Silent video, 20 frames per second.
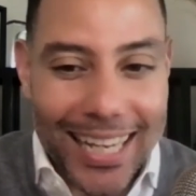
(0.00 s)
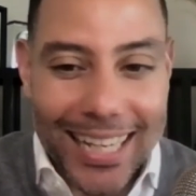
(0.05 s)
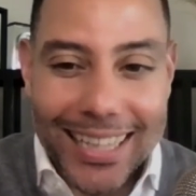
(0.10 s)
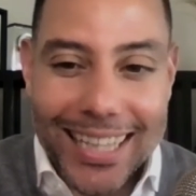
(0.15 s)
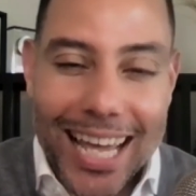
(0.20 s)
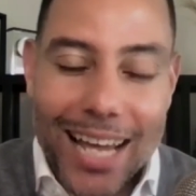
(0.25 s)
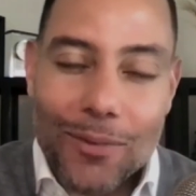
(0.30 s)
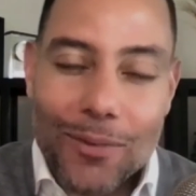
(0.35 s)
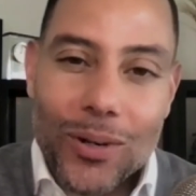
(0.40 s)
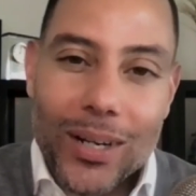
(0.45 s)

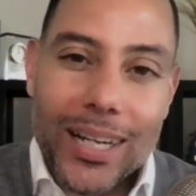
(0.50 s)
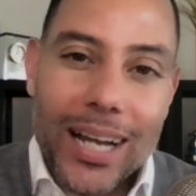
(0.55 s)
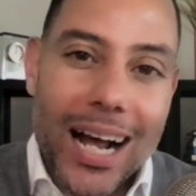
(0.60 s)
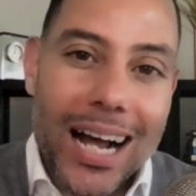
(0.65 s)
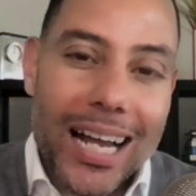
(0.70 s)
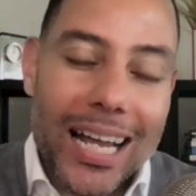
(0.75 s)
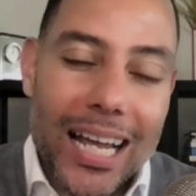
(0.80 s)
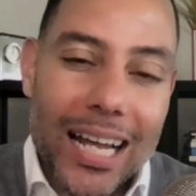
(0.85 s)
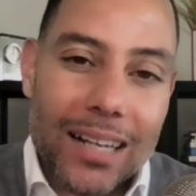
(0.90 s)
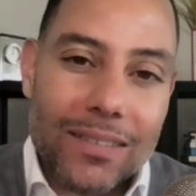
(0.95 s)
And that way
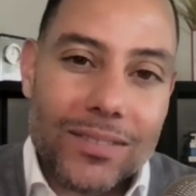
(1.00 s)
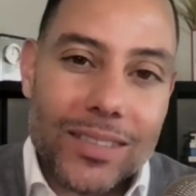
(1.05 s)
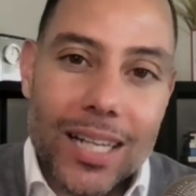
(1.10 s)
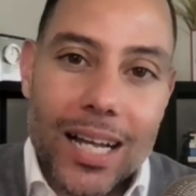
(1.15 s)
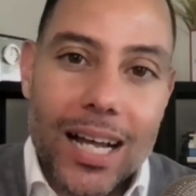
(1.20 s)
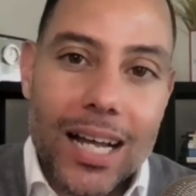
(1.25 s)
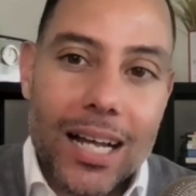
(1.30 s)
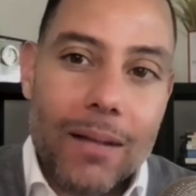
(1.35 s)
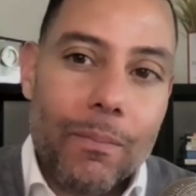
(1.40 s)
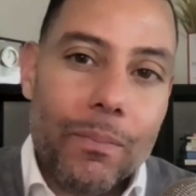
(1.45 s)
I have
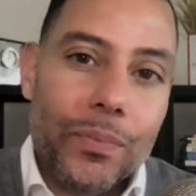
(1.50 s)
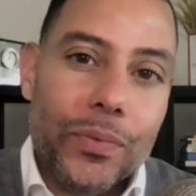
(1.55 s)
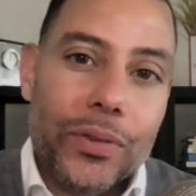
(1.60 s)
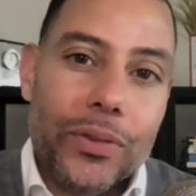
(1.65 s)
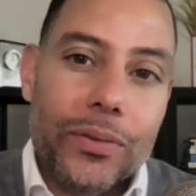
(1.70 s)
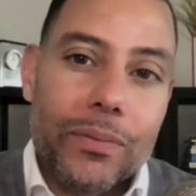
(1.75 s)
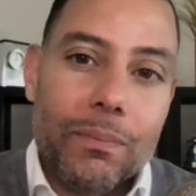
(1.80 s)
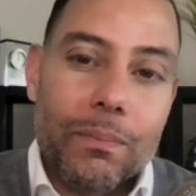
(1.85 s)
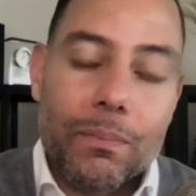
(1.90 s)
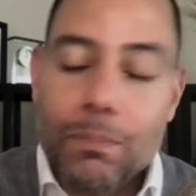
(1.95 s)
time
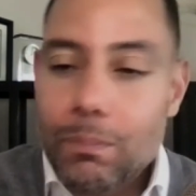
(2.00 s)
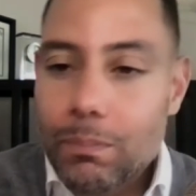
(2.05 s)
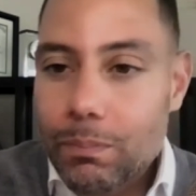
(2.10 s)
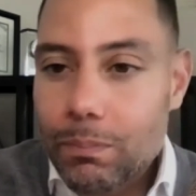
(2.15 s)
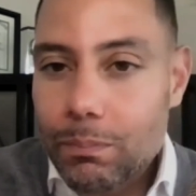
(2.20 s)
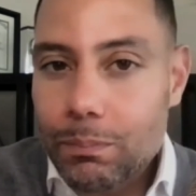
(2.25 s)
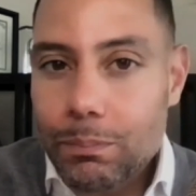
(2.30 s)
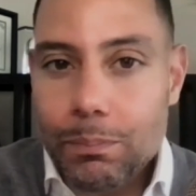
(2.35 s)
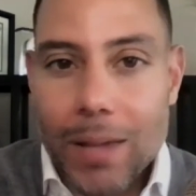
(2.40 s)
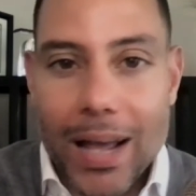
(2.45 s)

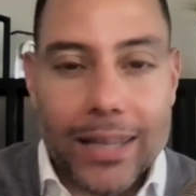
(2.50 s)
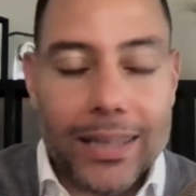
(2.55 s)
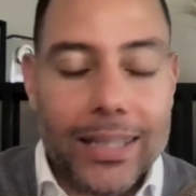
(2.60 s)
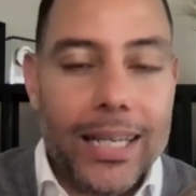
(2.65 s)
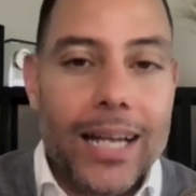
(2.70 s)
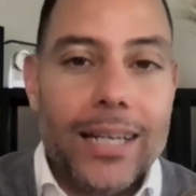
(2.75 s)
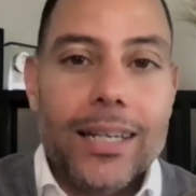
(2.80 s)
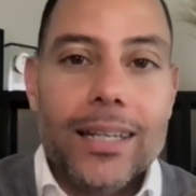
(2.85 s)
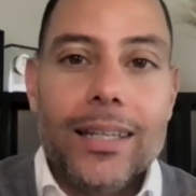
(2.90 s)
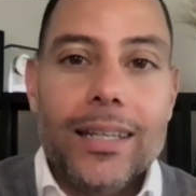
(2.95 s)
at
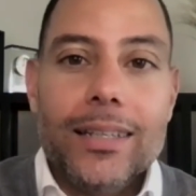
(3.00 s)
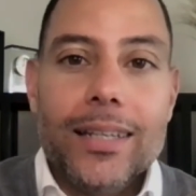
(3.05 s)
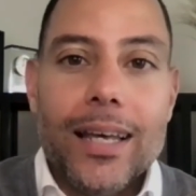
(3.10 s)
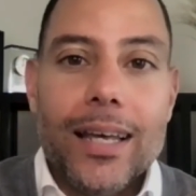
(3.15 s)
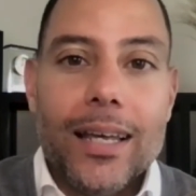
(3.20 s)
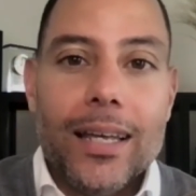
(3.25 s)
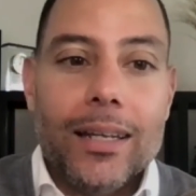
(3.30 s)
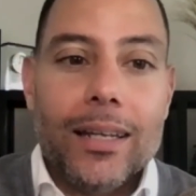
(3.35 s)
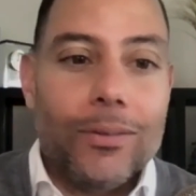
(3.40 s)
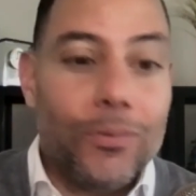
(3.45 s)
the end of the
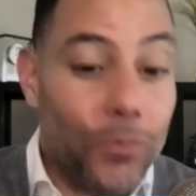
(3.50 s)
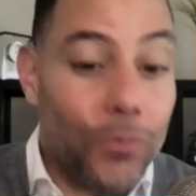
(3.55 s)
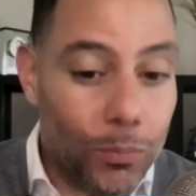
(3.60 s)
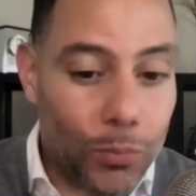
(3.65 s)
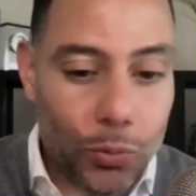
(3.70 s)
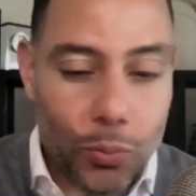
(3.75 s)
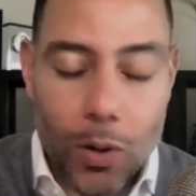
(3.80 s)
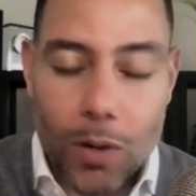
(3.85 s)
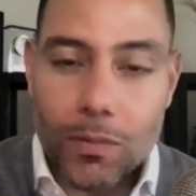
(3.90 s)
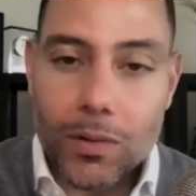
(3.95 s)
day from